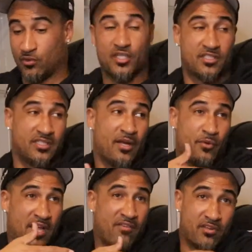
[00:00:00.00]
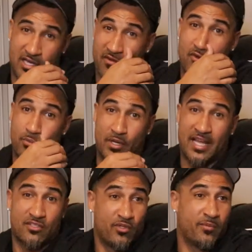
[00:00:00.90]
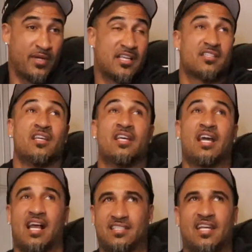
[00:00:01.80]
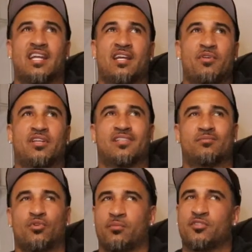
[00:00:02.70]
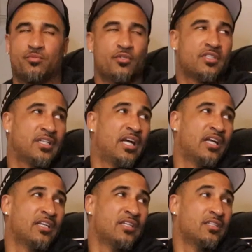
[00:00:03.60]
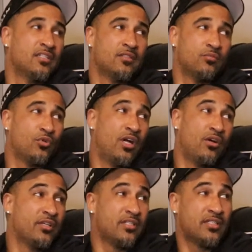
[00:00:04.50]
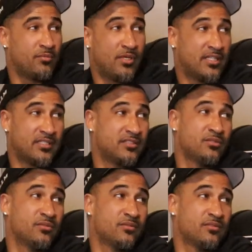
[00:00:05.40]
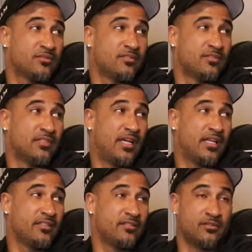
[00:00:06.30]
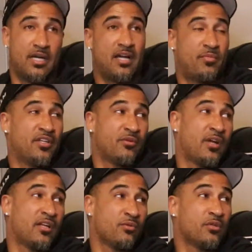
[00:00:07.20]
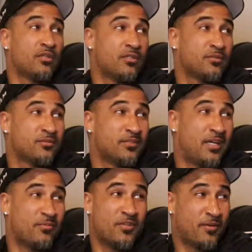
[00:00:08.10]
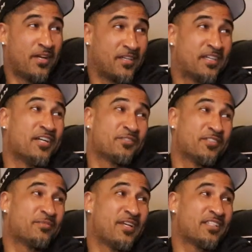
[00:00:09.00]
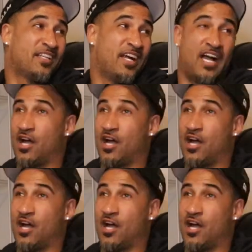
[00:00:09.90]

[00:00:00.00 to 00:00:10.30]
questions. Like we yeah. have a combo, but that's one of my. I said that because bro, I'm a sports guy. Yeah. Bro, I don't hear nothing about this dude. Mm Like, you know, I've been around the world. Mm -hmm. I've been around the country. you know, you just